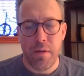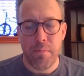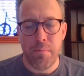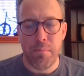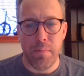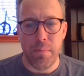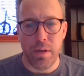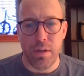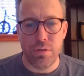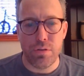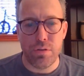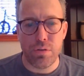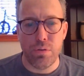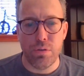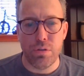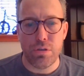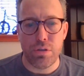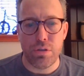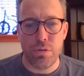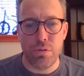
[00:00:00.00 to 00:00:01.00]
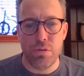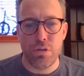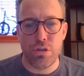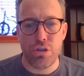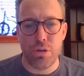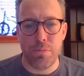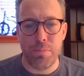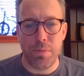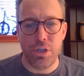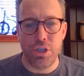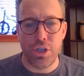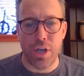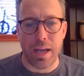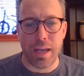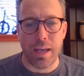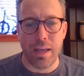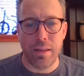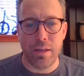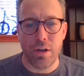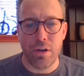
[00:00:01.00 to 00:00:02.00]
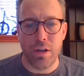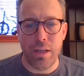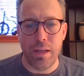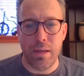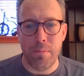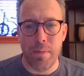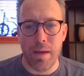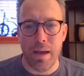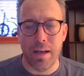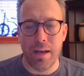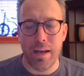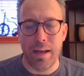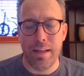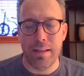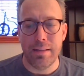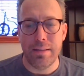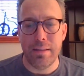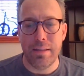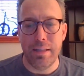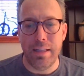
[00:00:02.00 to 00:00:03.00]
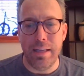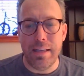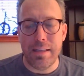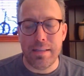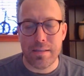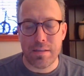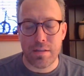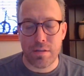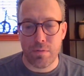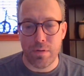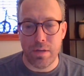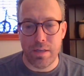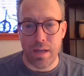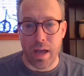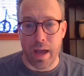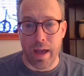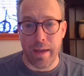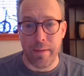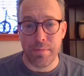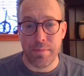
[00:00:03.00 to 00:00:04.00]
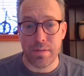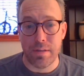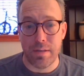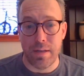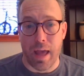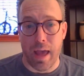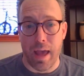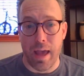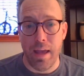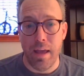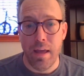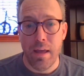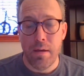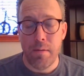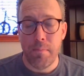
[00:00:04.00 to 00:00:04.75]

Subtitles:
Middle school students should be checking their email at least 3 times a day,